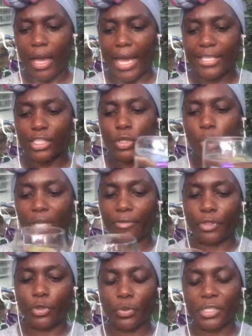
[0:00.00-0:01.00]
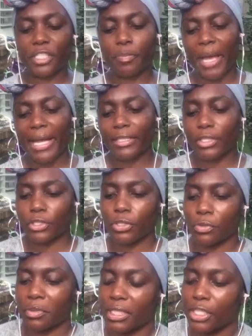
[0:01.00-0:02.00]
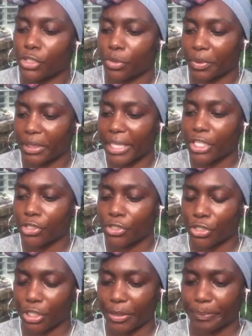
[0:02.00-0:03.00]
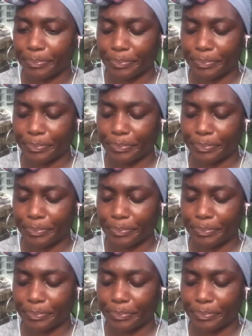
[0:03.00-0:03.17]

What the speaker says: And so if you respect the student-teacher relationship,